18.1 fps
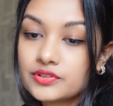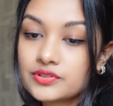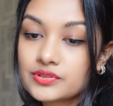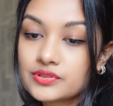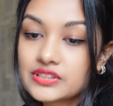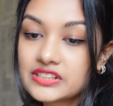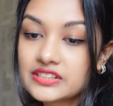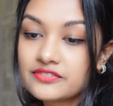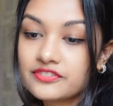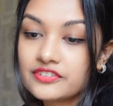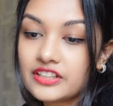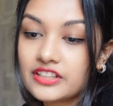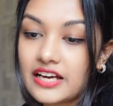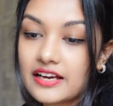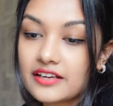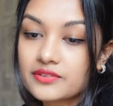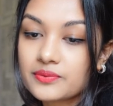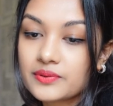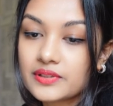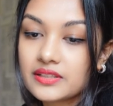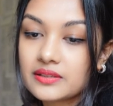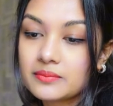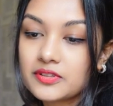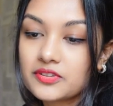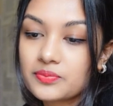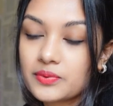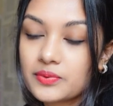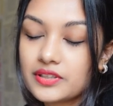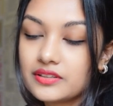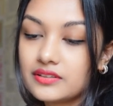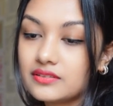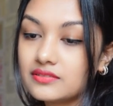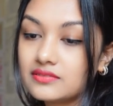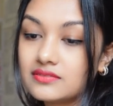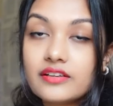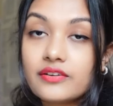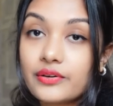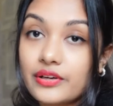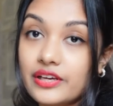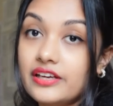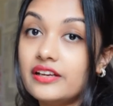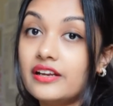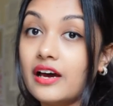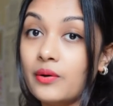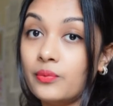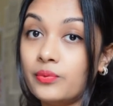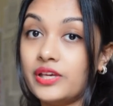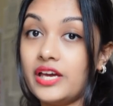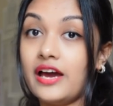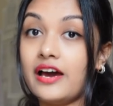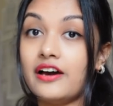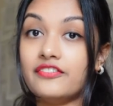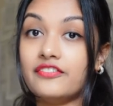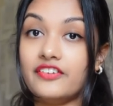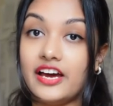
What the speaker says: do sinful acts with him as well. Okay, now we have